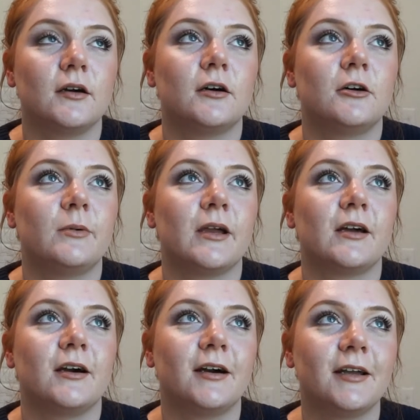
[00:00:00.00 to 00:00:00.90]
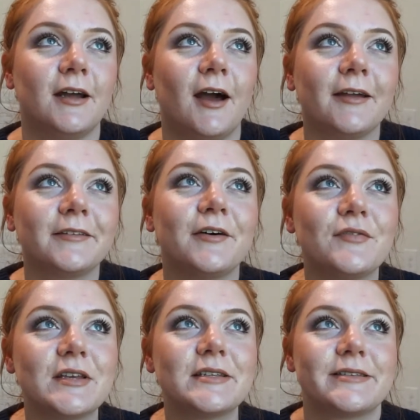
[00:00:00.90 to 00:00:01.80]
oh my god, I
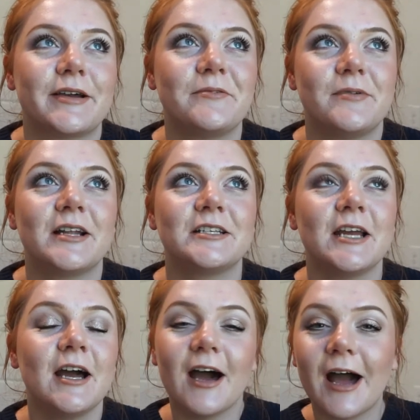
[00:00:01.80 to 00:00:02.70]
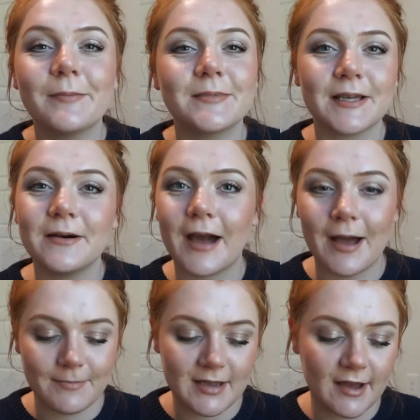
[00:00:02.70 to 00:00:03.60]
love this so much. I'm so
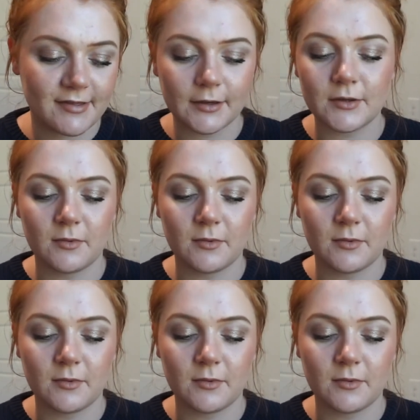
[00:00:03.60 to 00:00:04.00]
happy. I think it was